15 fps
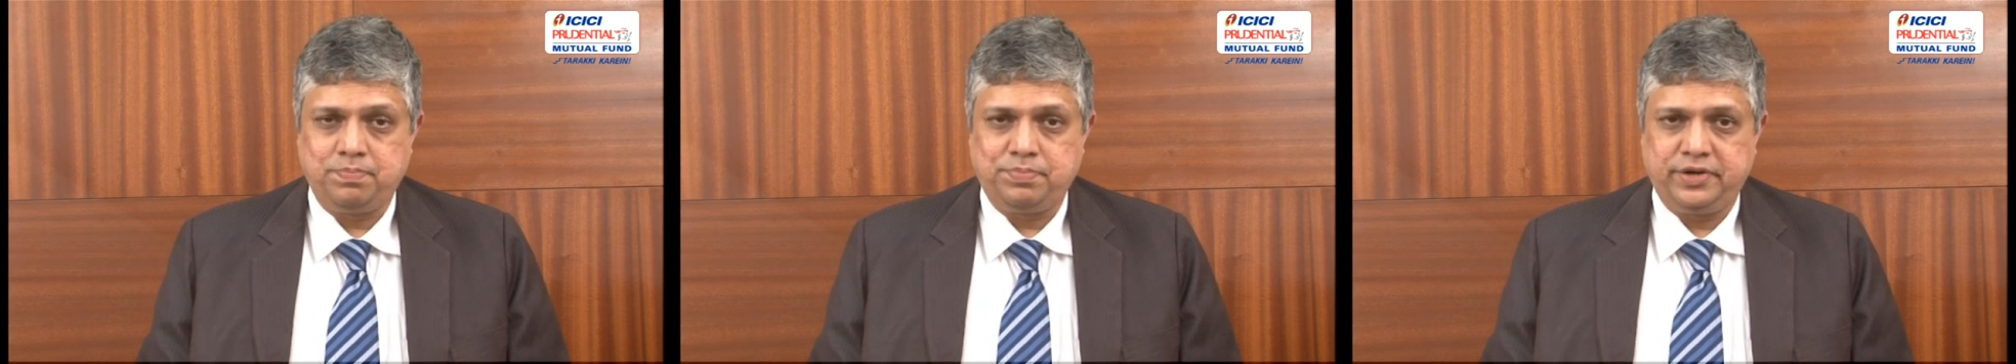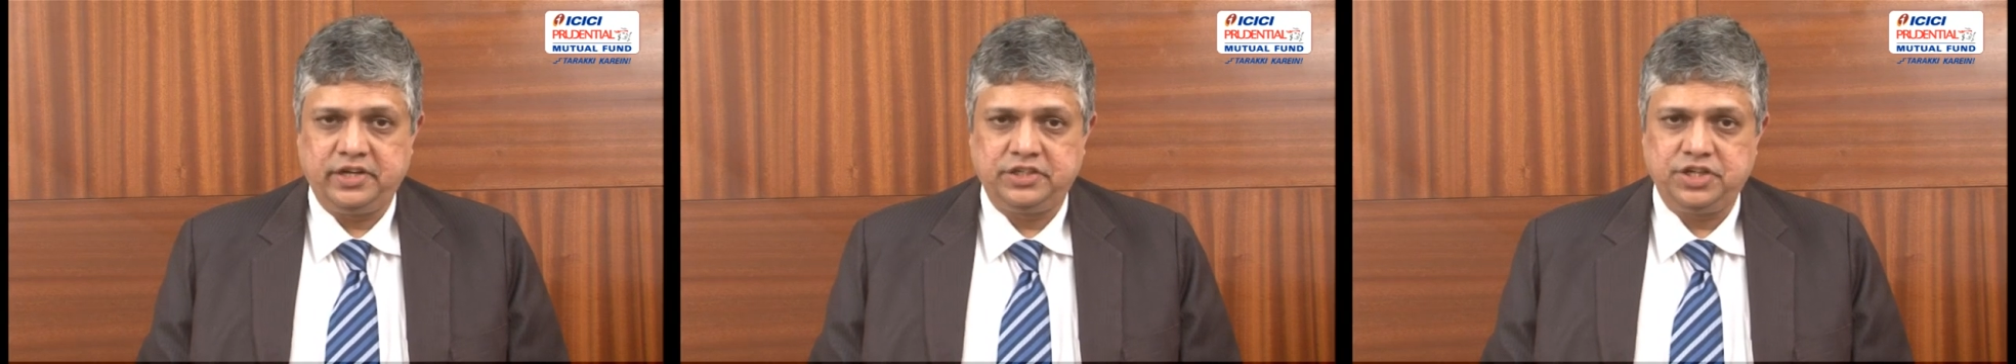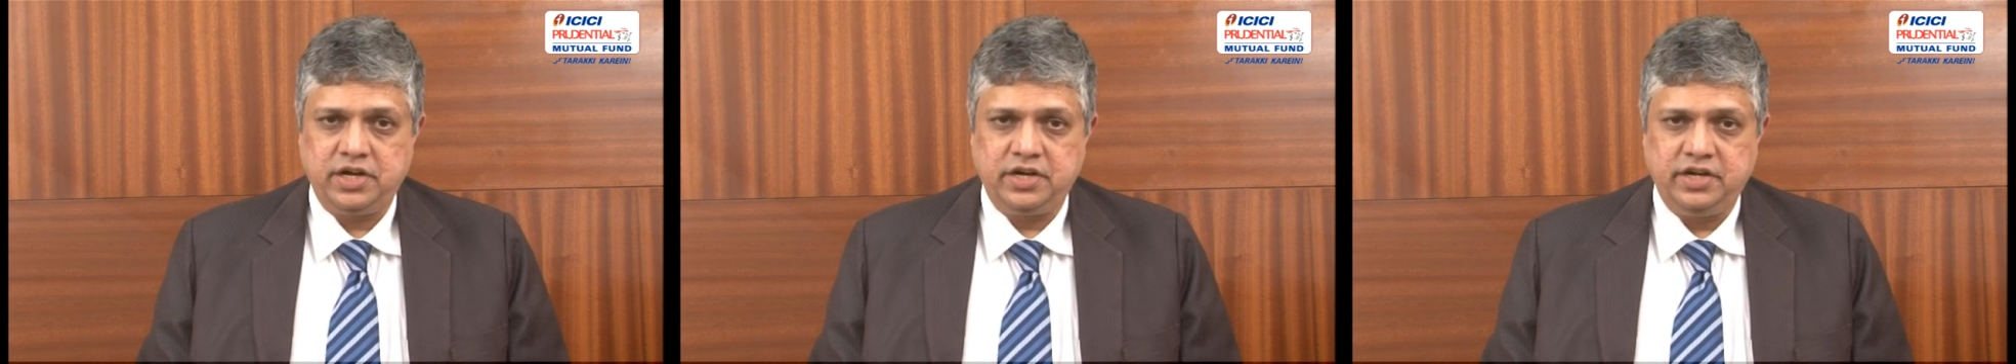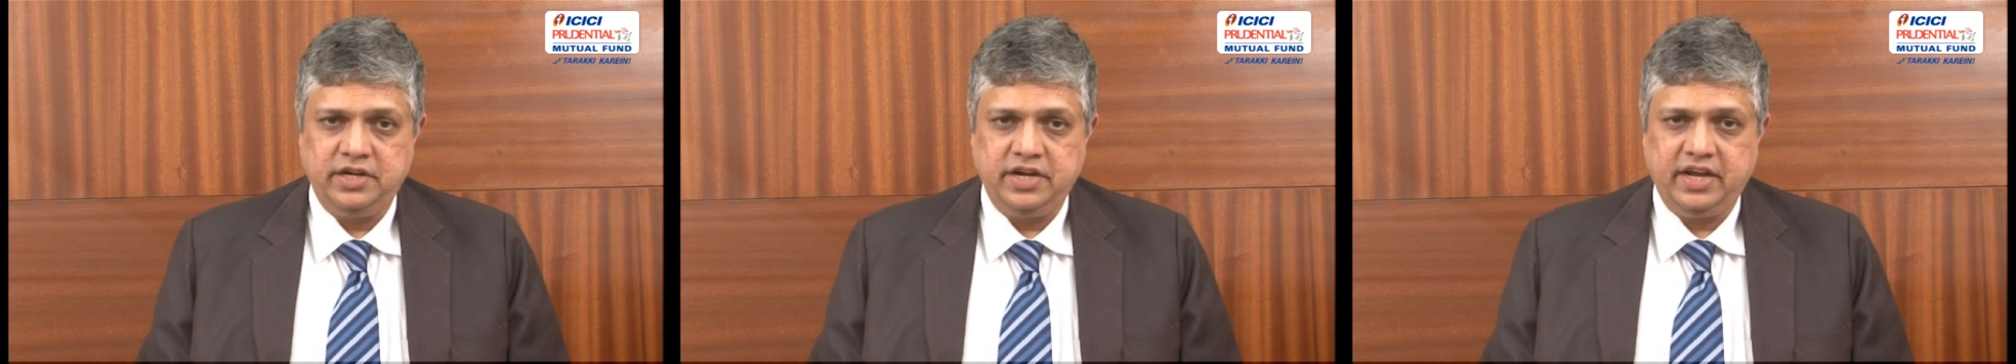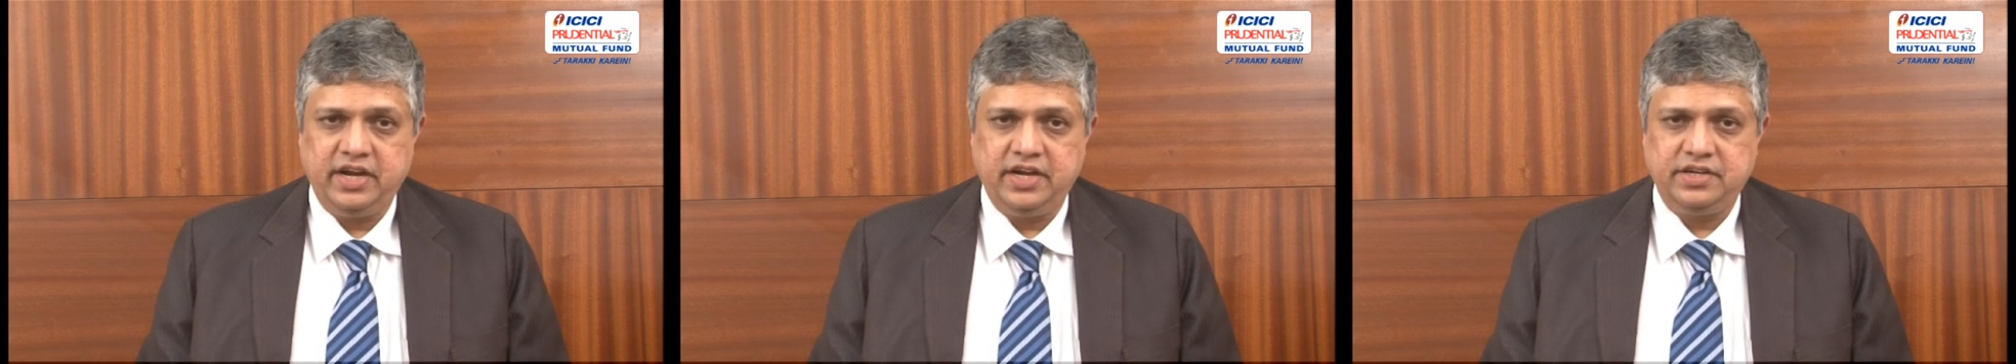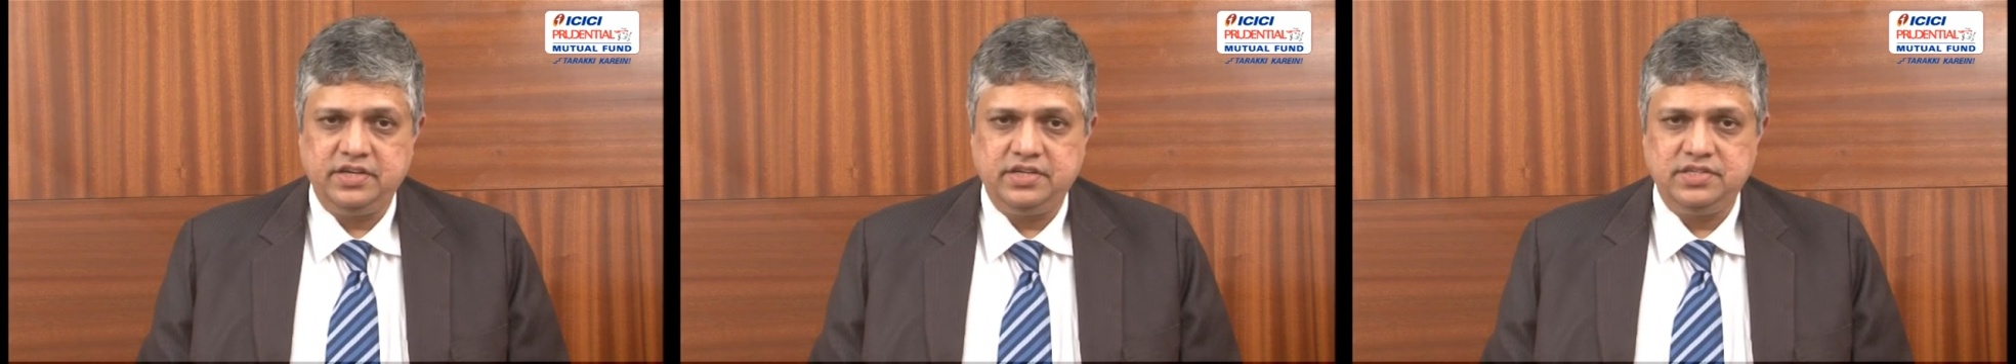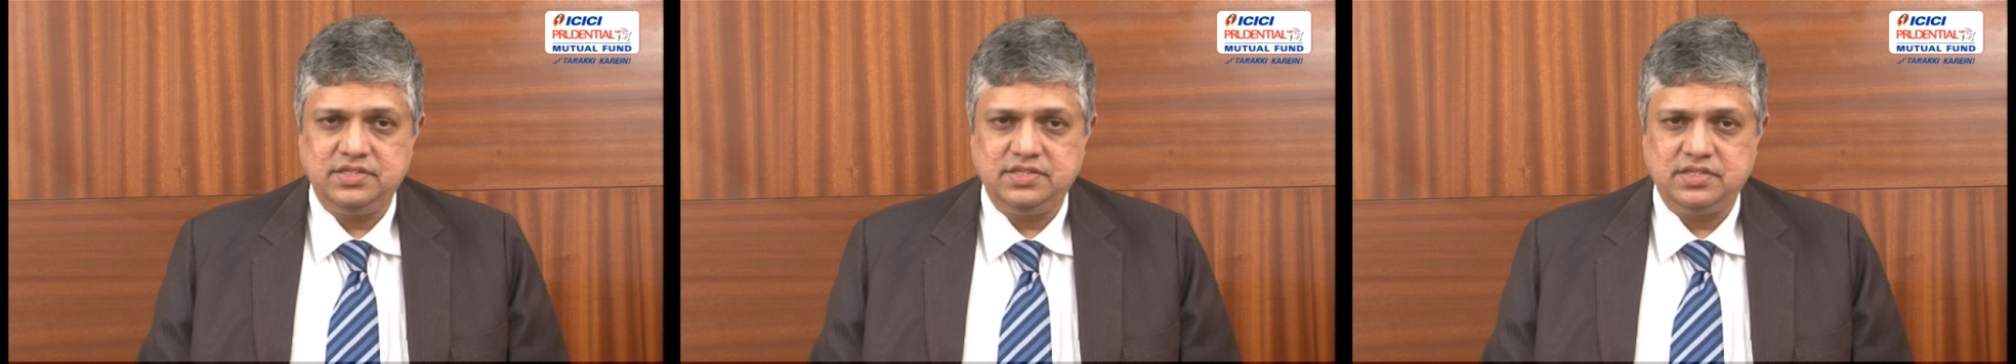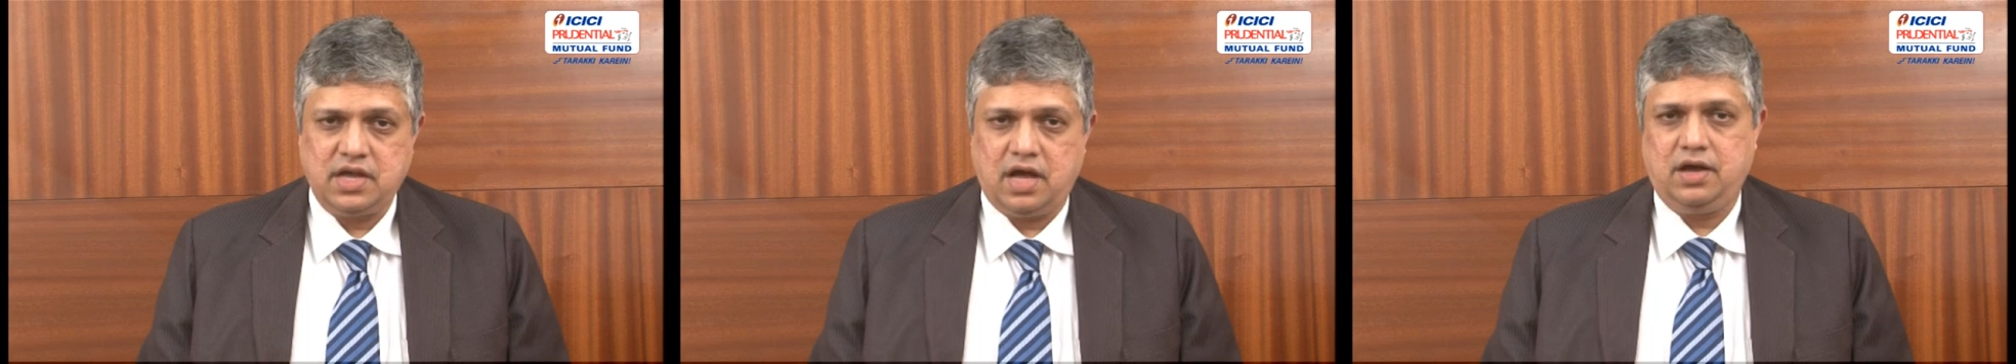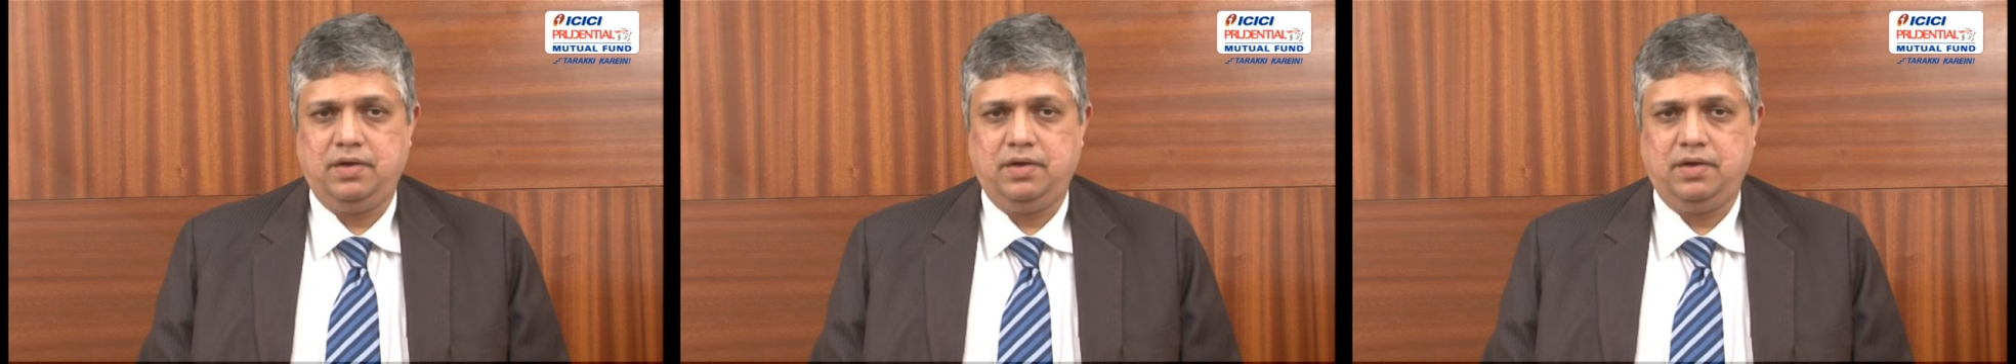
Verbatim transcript: production indicators